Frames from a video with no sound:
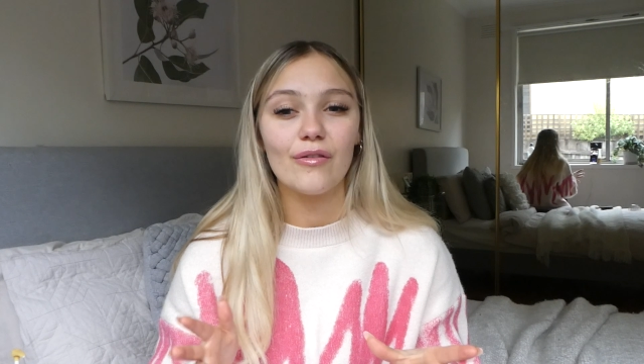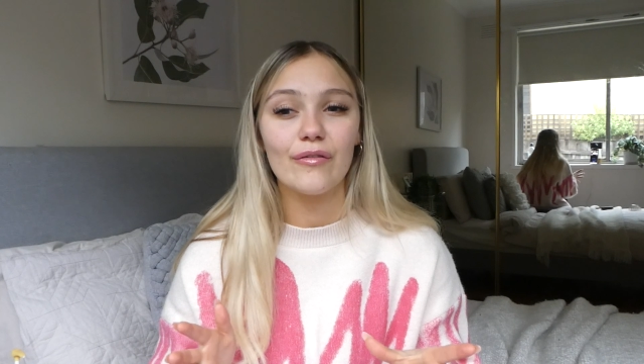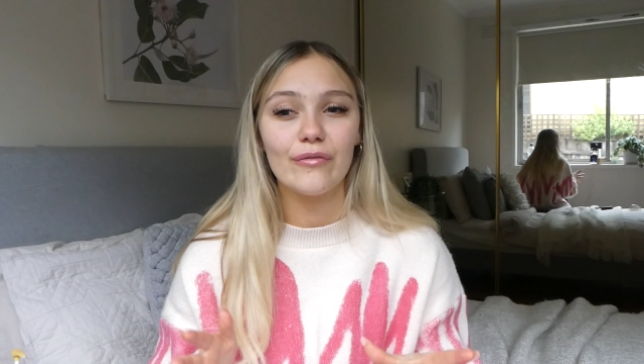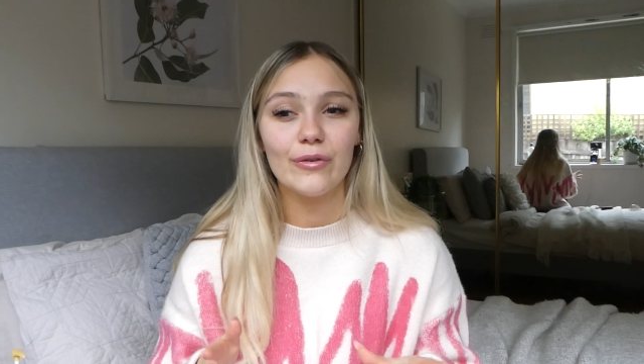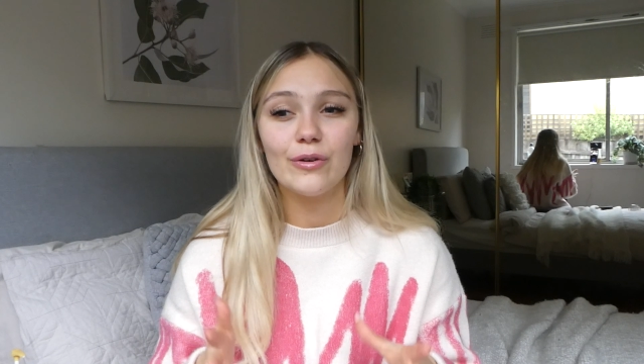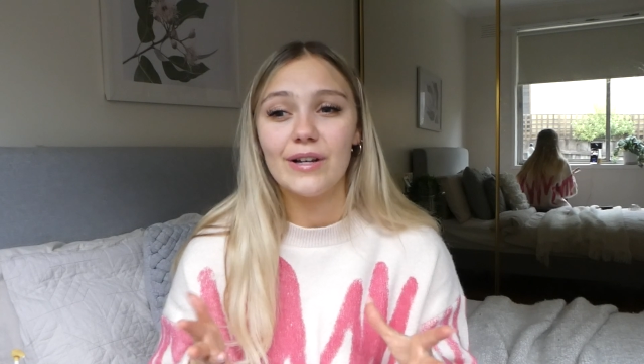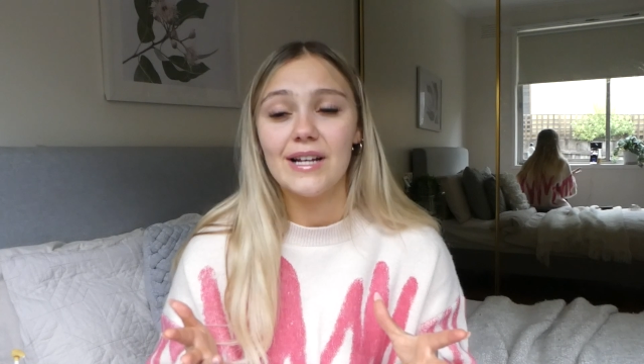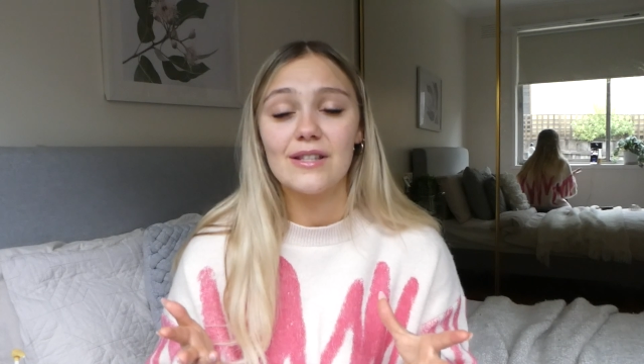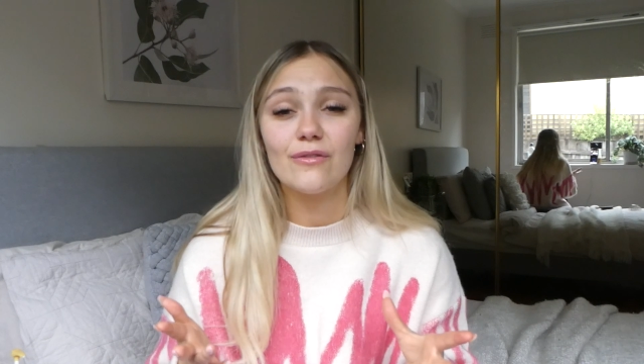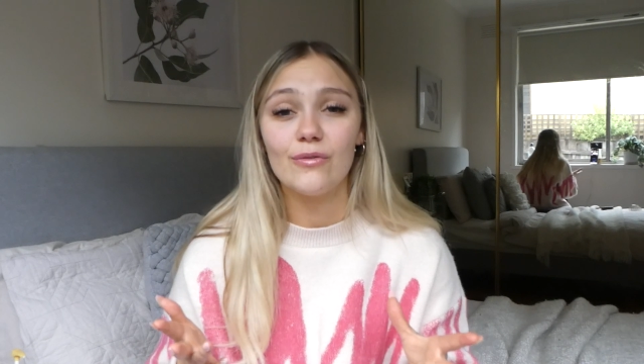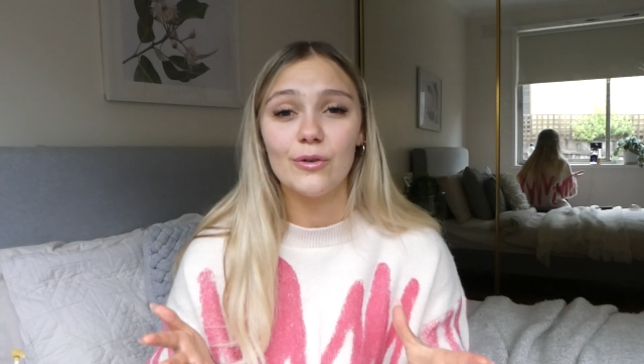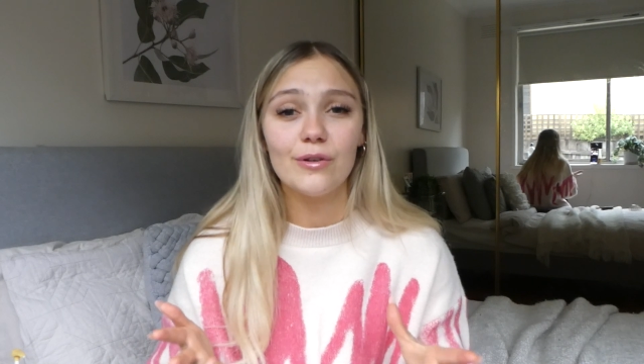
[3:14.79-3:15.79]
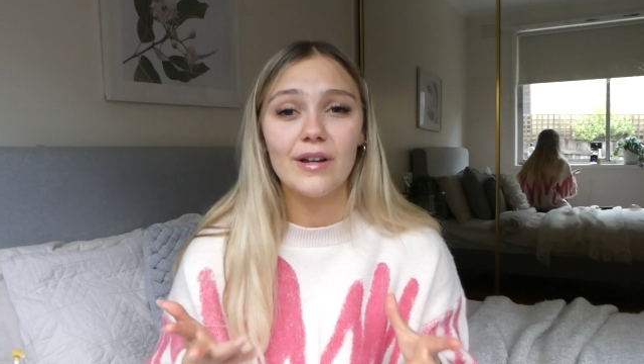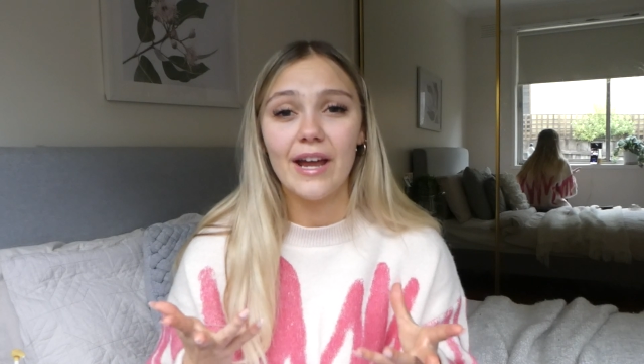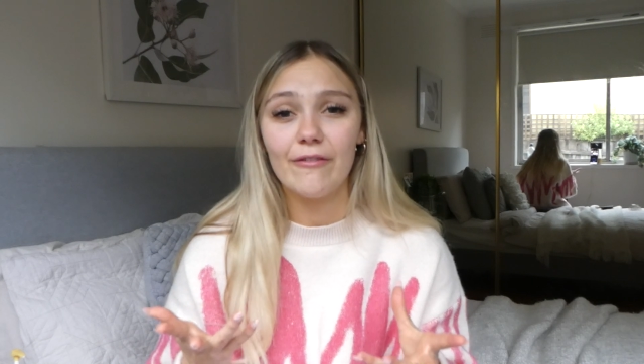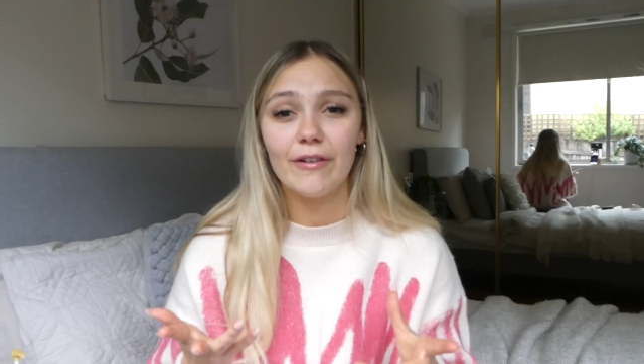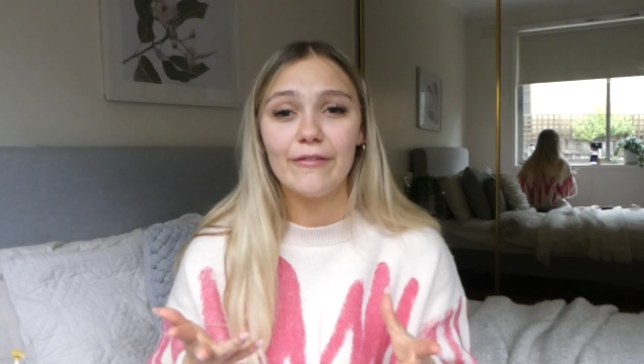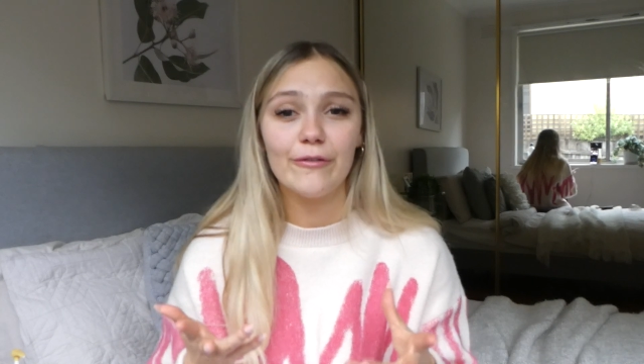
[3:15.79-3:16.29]
on the food. It's food.
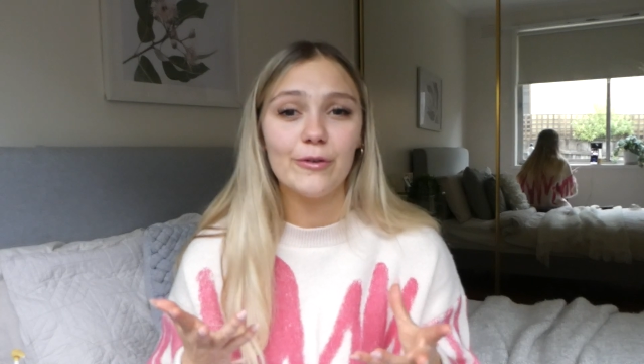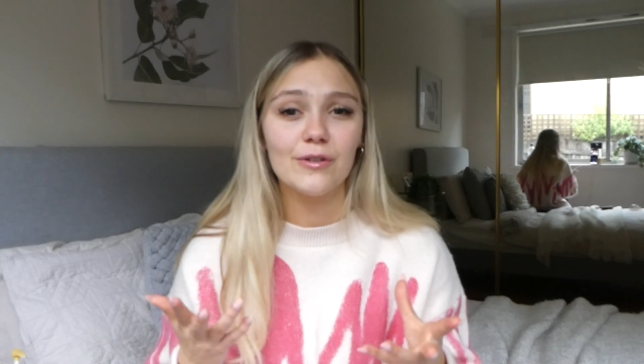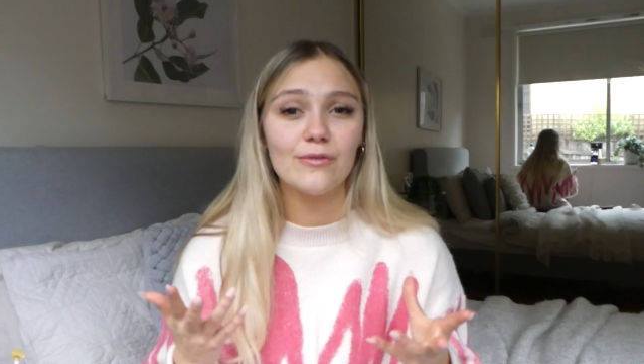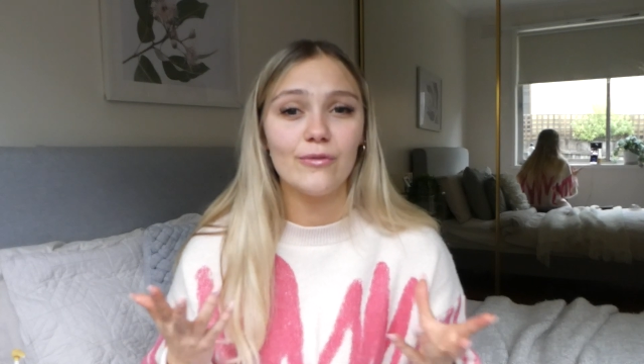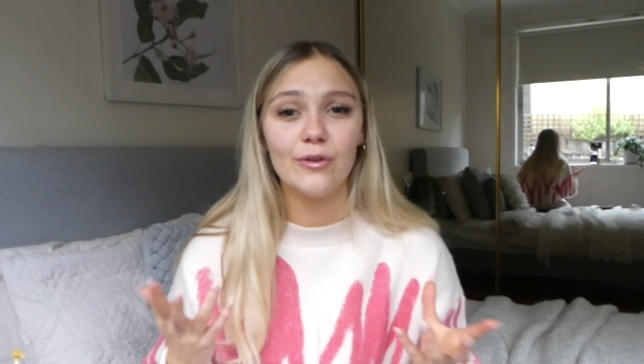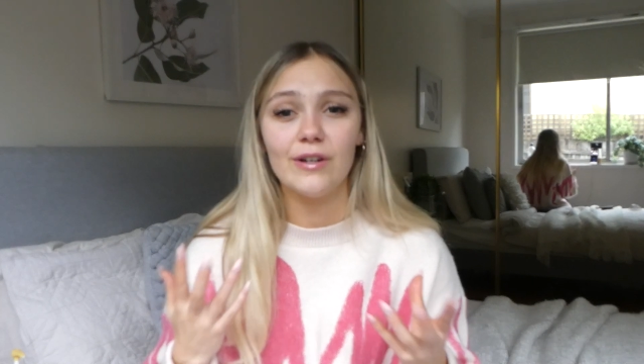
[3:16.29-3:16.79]
Every food is food,